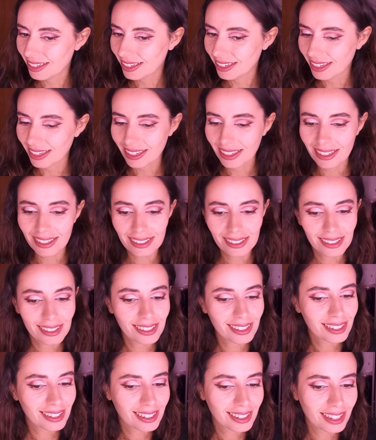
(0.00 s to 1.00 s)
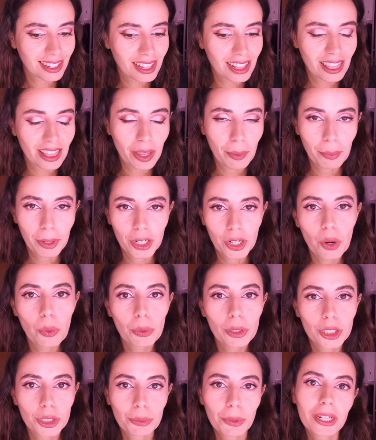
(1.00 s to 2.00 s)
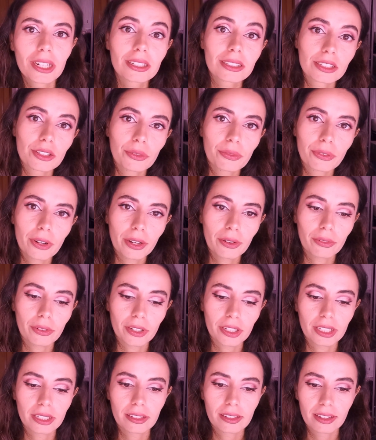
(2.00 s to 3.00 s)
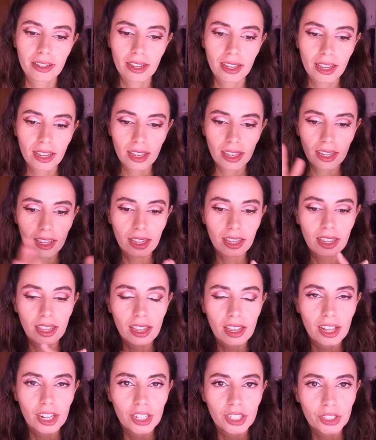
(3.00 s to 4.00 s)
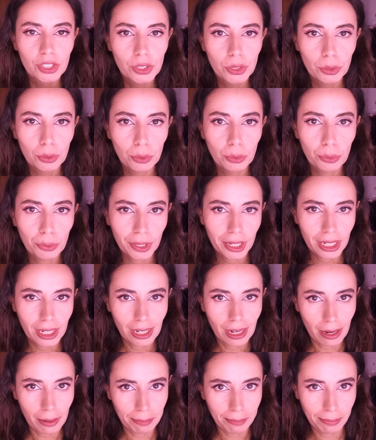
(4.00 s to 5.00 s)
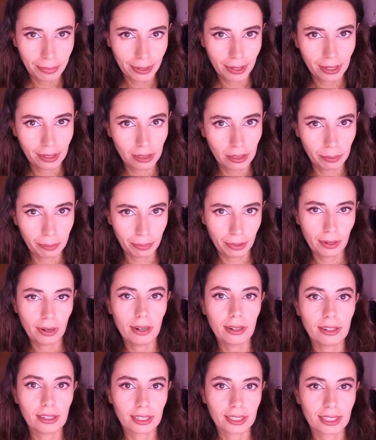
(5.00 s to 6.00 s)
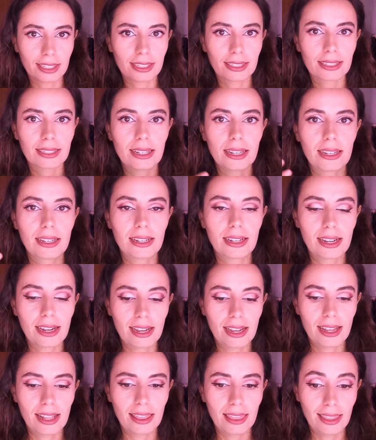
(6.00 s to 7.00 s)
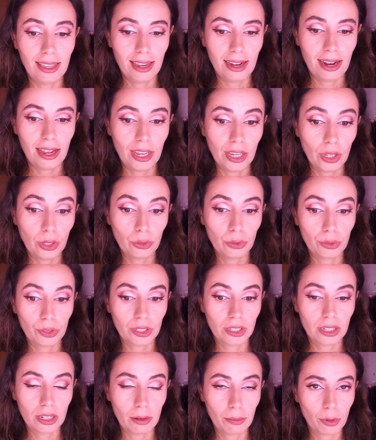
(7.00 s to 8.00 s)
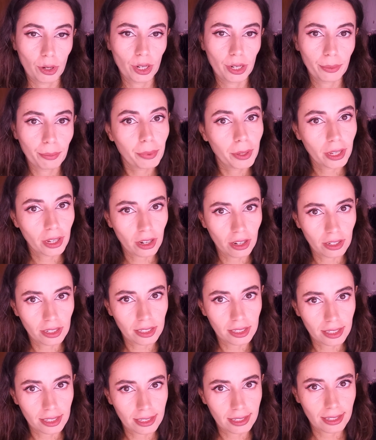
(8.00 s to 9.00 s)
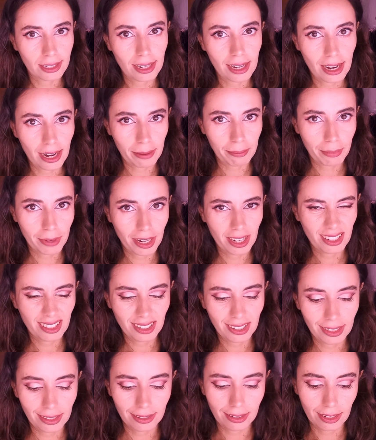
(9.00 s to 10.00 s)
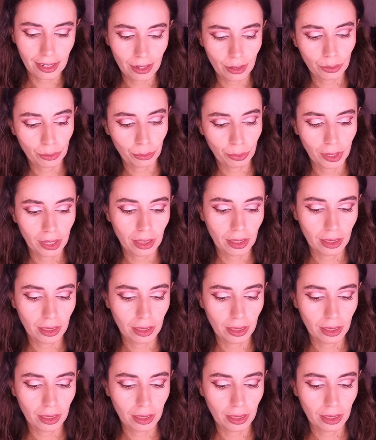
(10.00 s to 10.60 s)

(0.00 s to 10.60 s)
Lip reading: and let me know which one is your favorite. To recap the products that I use, I'm gonna be honest, I'm kind of let down with